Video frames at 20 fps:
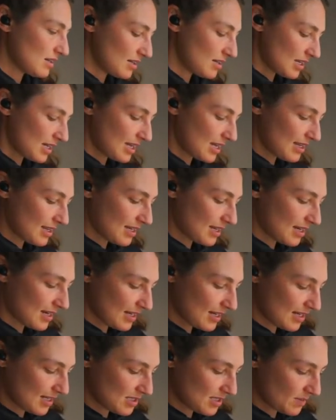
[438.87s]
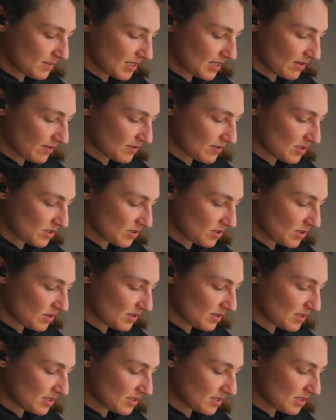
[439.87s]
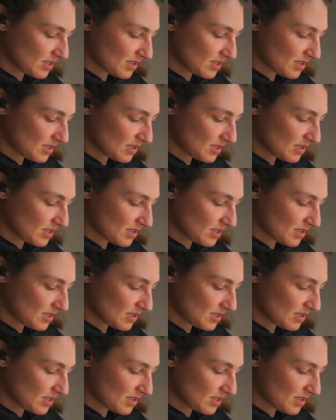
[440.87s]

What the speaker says: And then a little bit of salt.